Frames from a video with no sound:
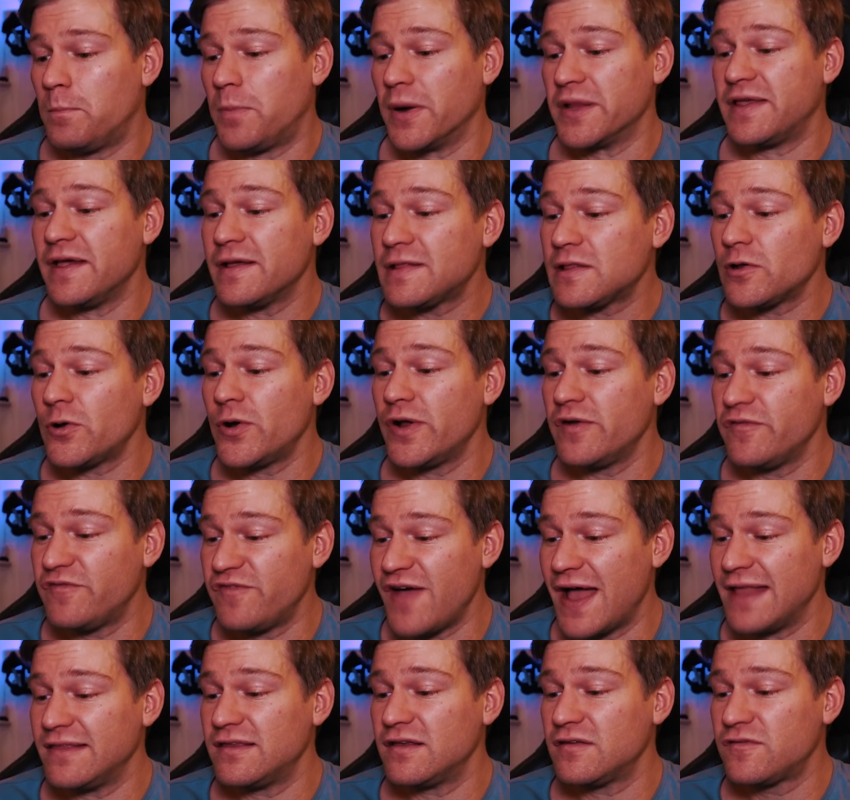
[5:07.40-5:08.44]
But Hitler
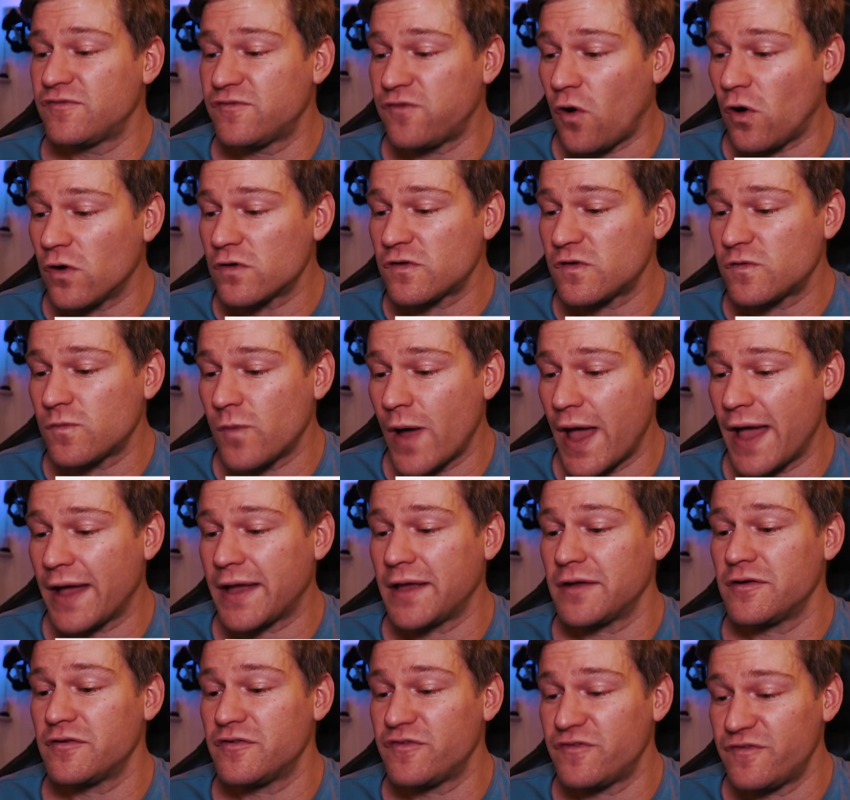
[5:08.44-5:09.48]
invented
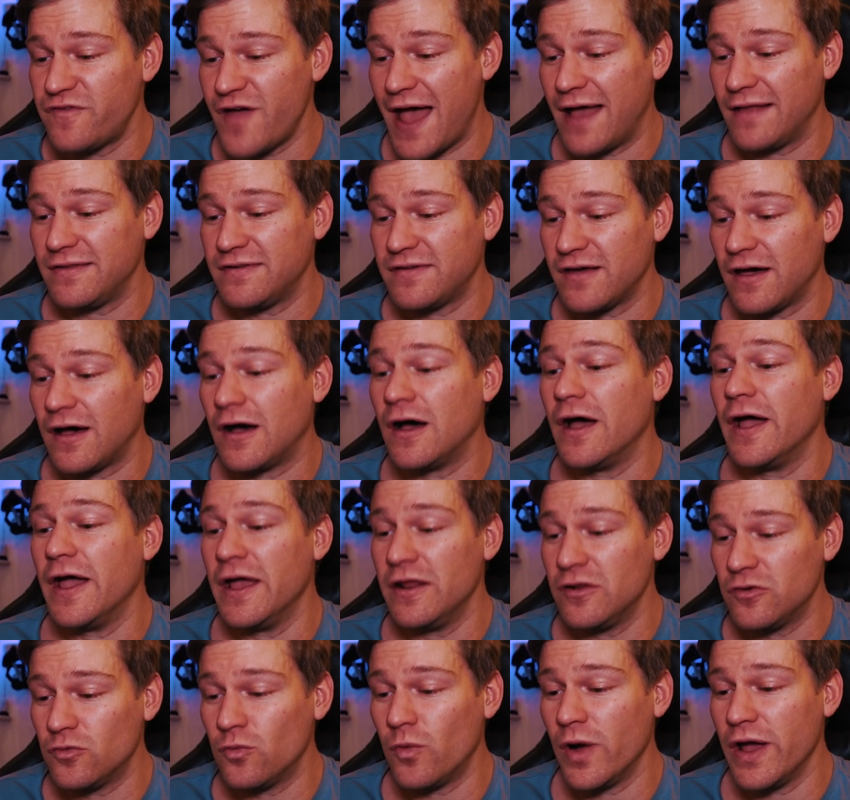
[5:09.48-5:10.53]
Volkswagen, Fanta,
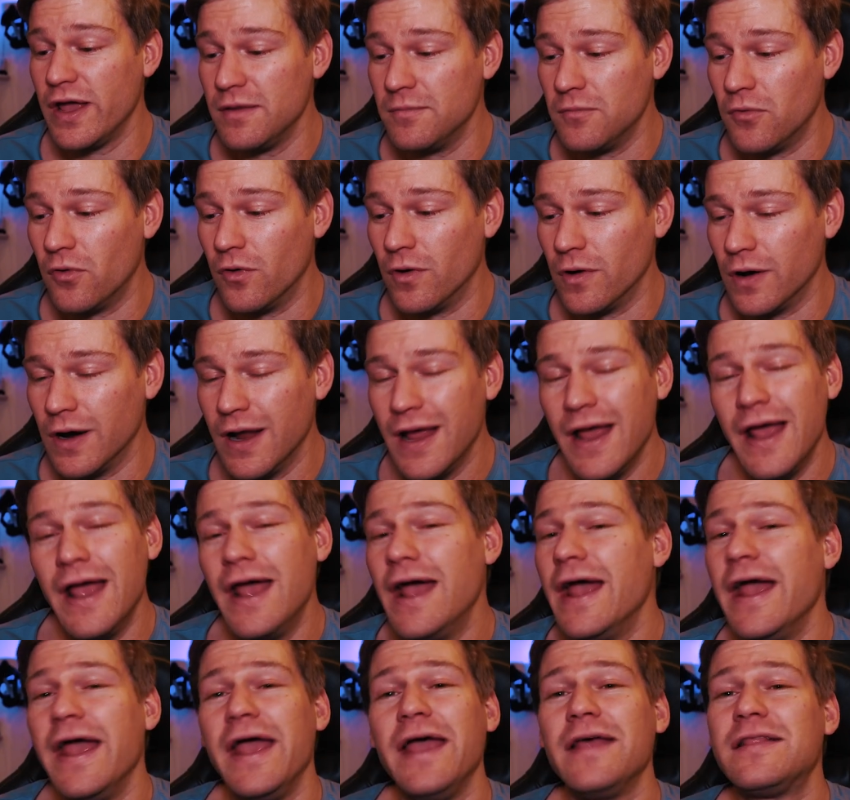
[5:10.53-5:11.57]
and way more.
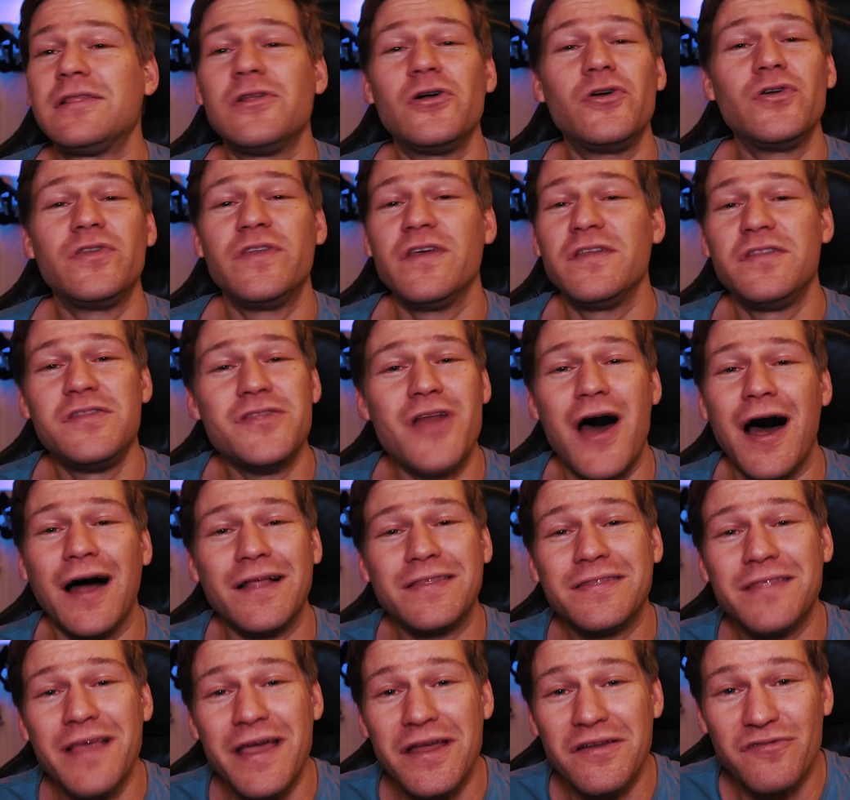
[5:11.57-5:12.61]
Hitler did
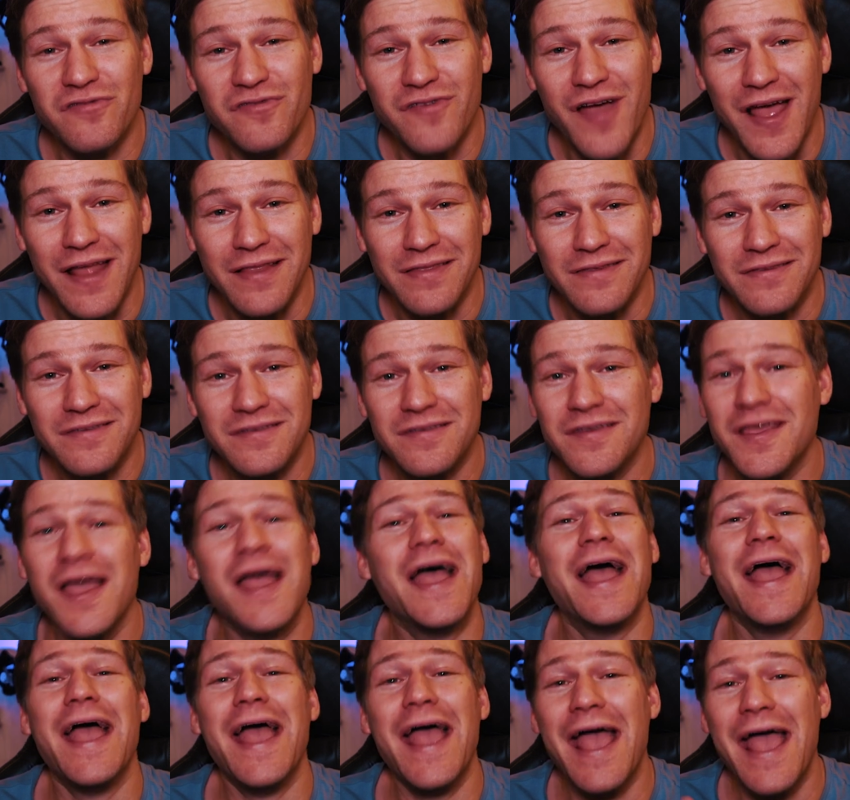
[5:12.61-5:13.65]
not invent
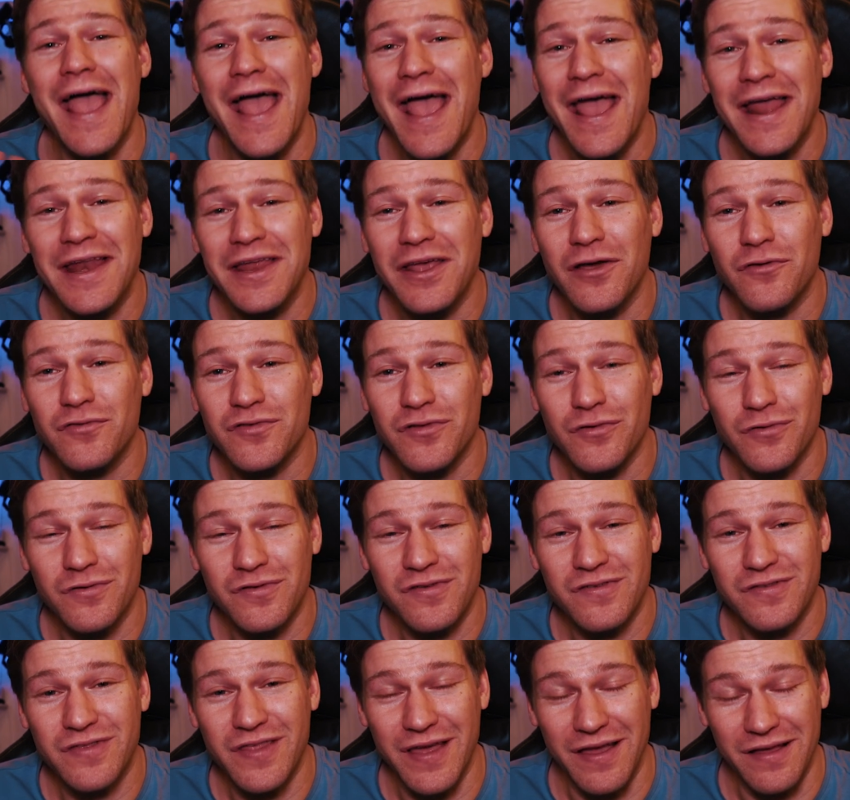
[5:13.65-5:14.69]
any of those
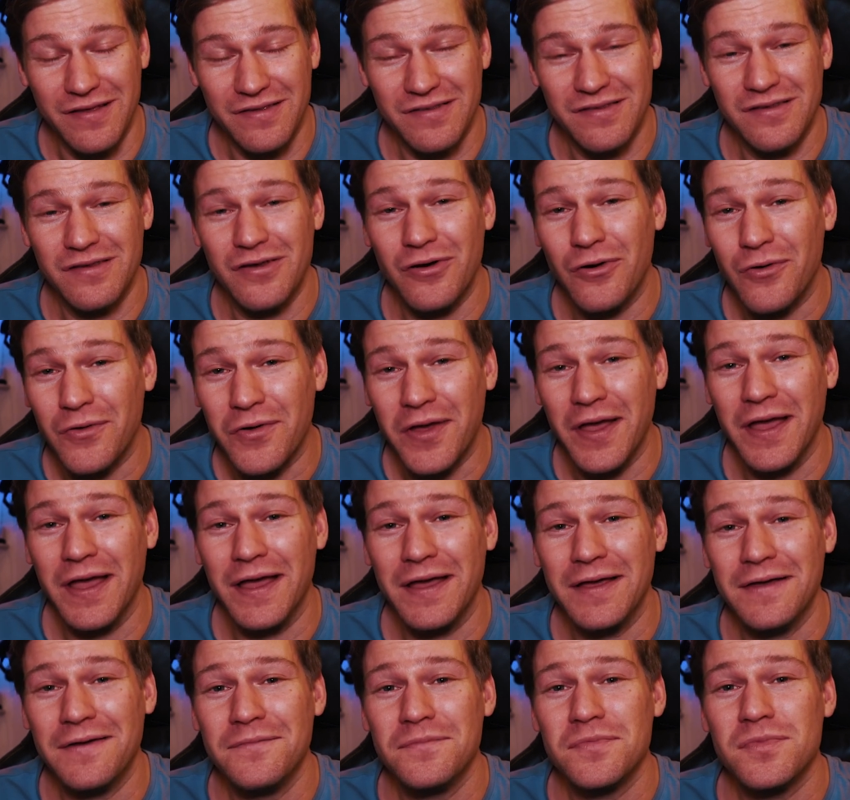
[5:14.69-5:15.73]
things,
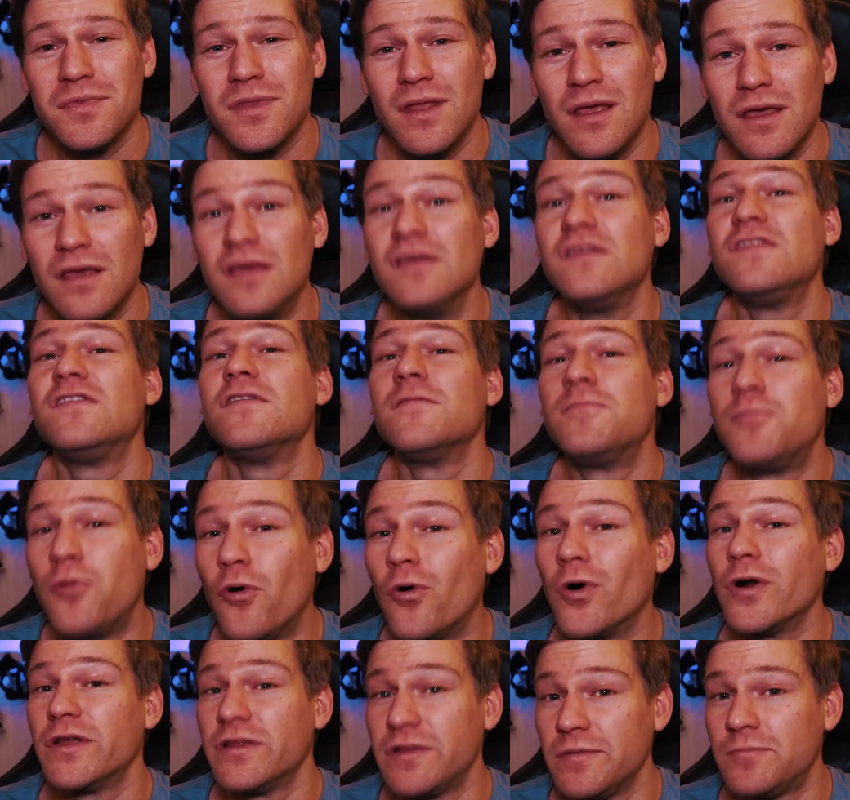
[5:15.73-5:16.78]
okay? He
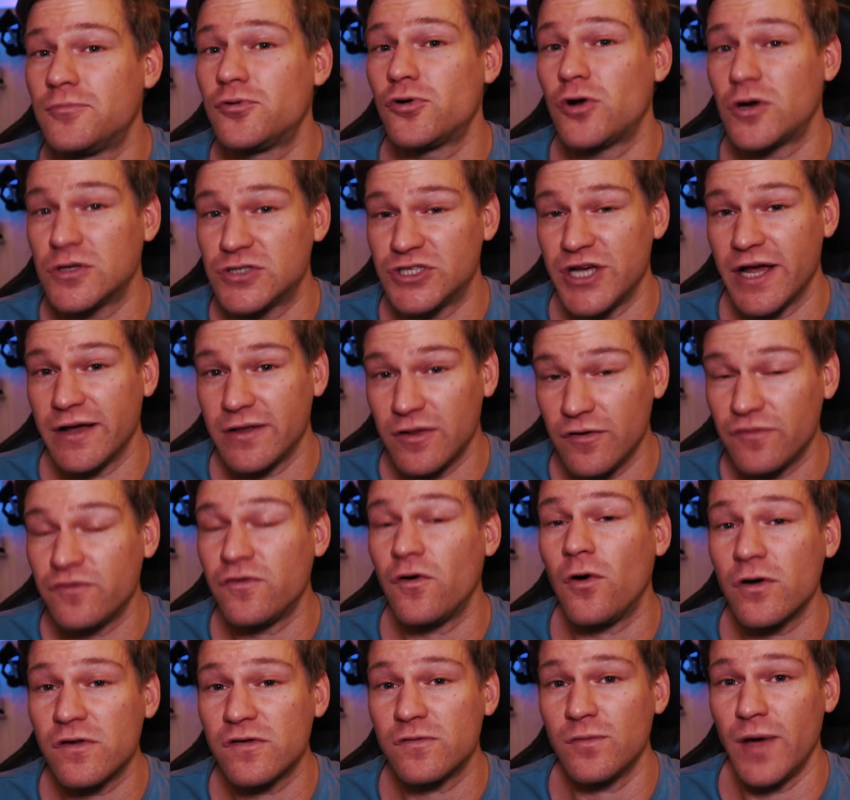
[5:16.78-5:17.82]
supported the project of
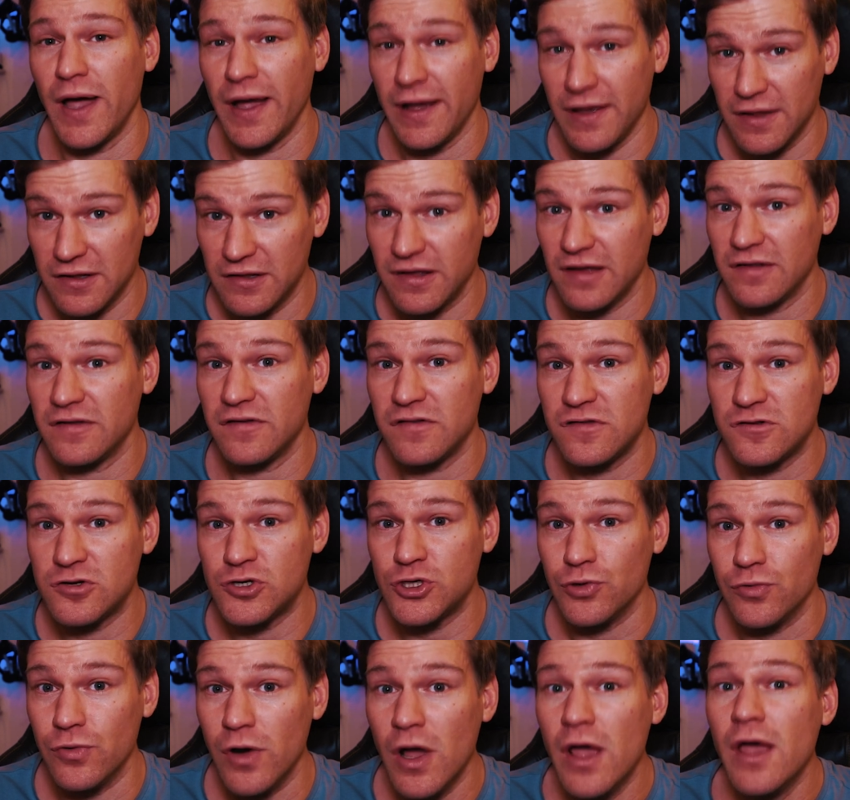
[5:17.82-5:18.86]
Volkswagen, that is
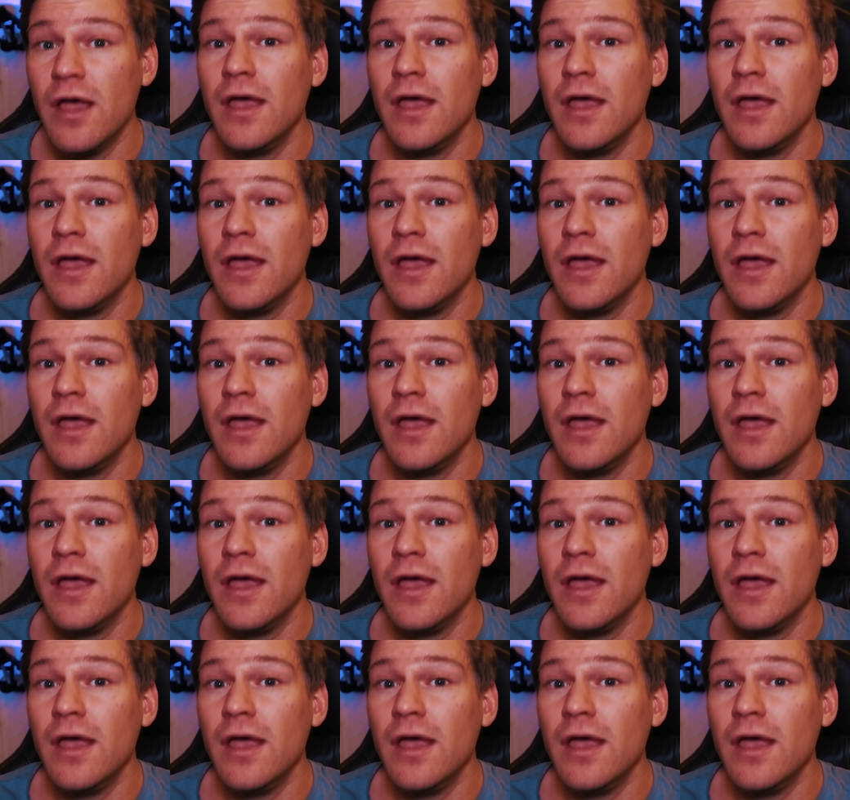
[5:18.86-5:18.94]
true.